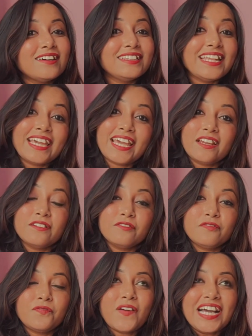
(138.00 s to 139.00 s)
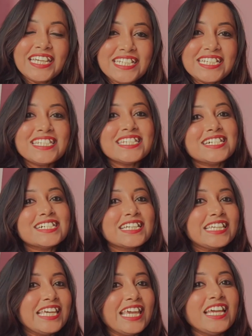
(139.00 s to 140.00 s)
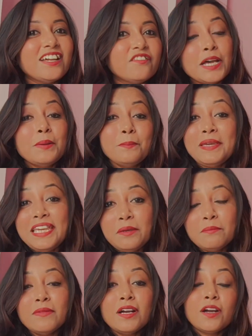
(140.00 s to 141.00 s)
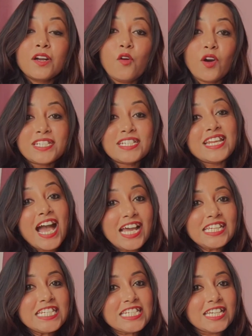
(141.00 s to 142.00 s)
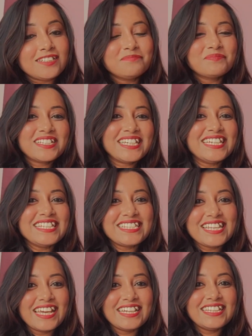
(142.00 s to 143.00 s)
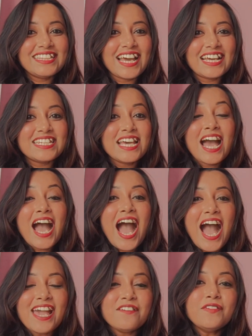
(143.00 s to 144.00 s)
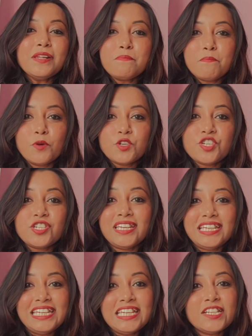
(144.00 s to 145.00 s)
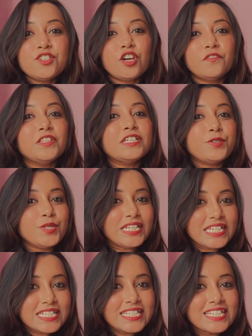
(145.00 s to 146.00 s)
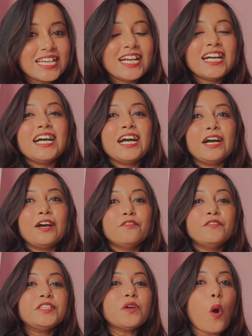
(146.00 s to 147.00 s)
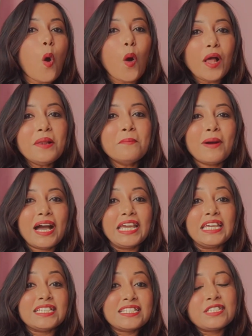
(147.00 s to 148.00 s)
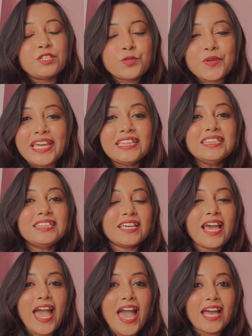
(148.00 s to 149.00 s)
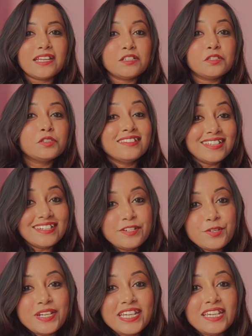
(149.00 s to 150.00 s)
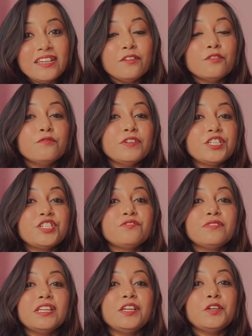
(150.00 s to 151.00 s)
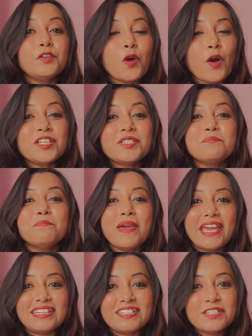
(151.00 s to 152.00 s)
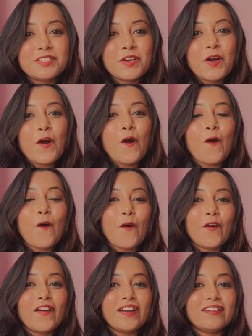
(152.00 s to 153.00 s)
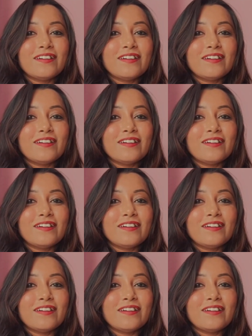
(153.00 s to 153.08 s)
they can find a king. Bhim got an idea. He said that I will push each of the trees with all my strength, and the tree which will not bend or